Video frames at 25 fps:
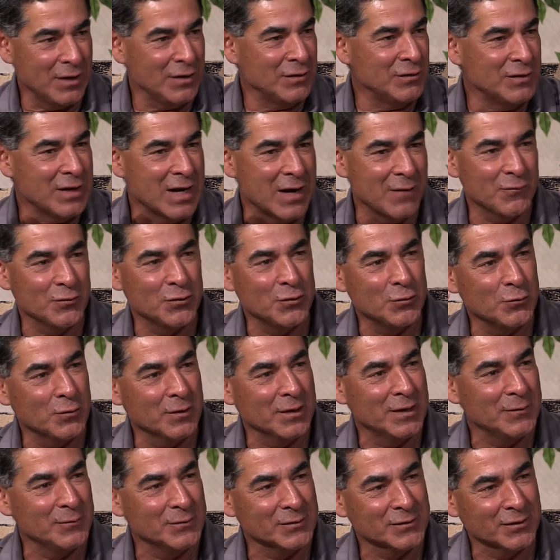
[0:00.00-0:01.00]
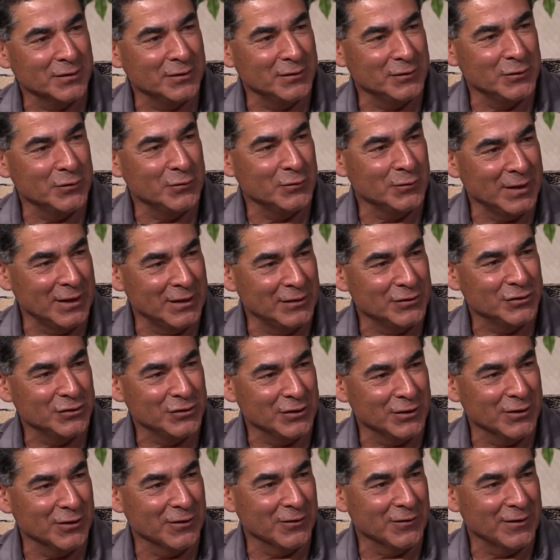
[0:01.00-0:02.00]
He never knew what he was going to do each
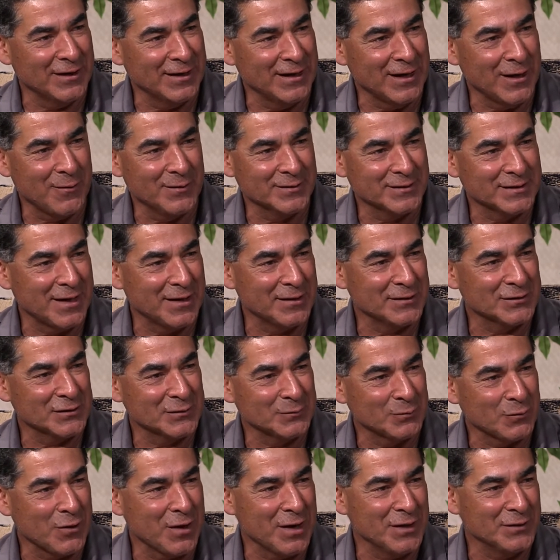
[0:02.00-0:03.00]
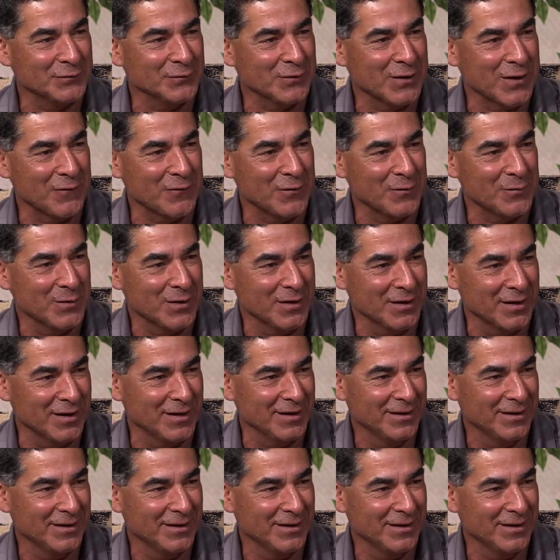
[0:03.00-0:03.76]
year, and he always had a surprise for everybody.